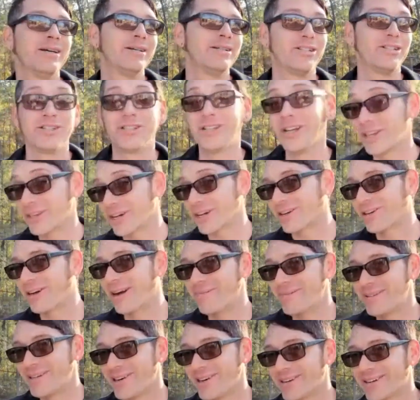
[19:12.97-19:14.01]
the
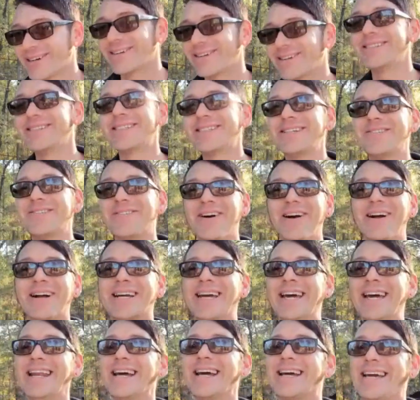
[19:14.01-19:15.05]
cryptocurrency
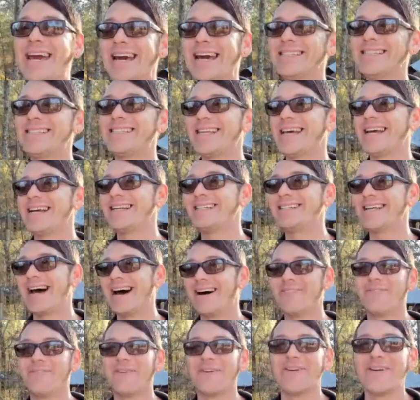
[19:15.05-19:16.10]
market, it can't stay
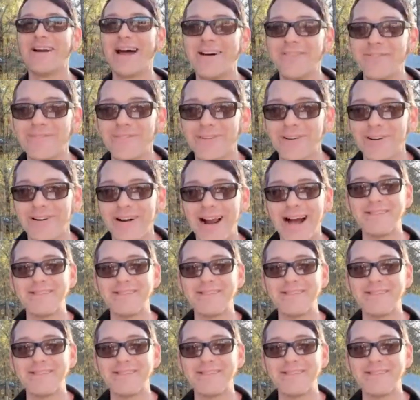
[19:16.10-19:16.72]
down forever.